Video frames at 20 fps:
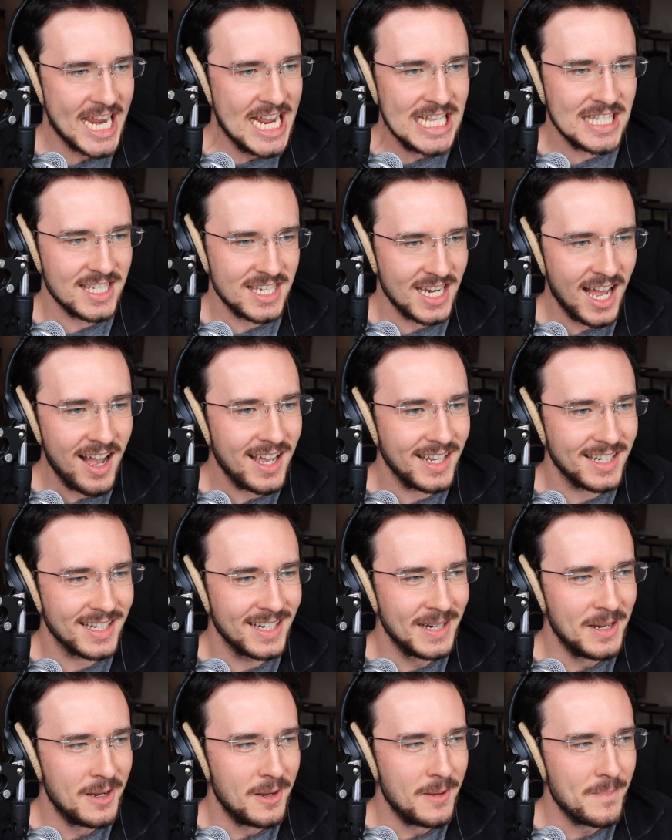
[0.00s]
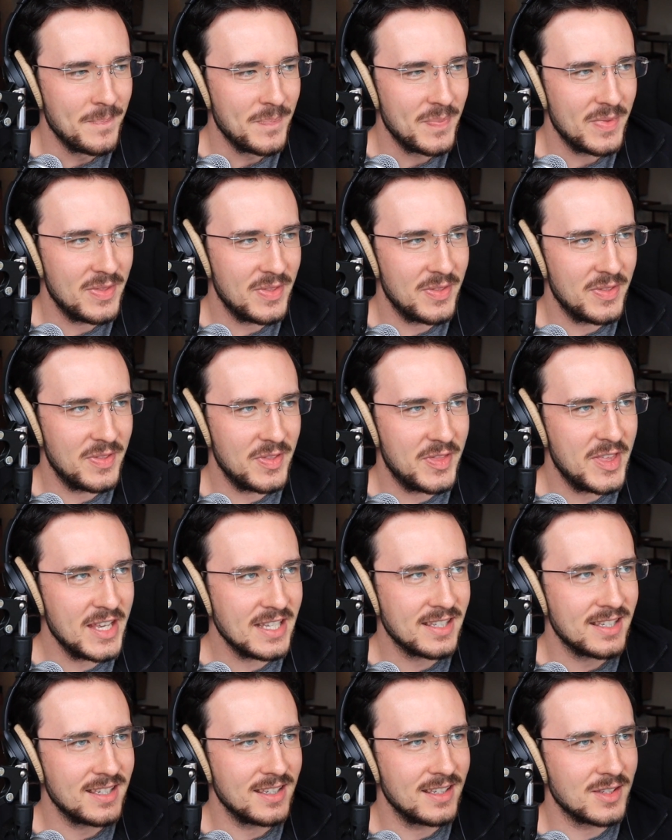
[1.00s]
It's not
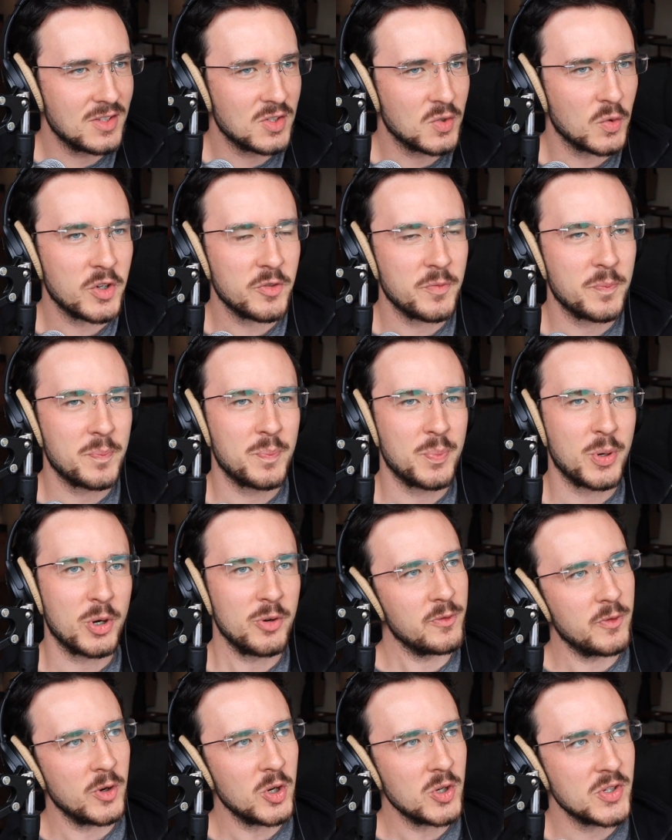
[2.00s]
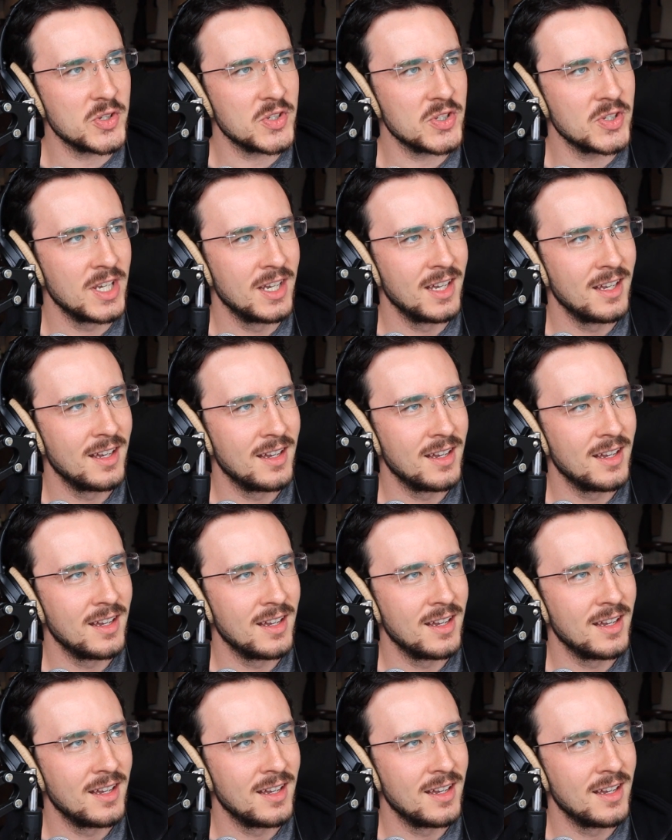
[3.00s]
this sort of perverse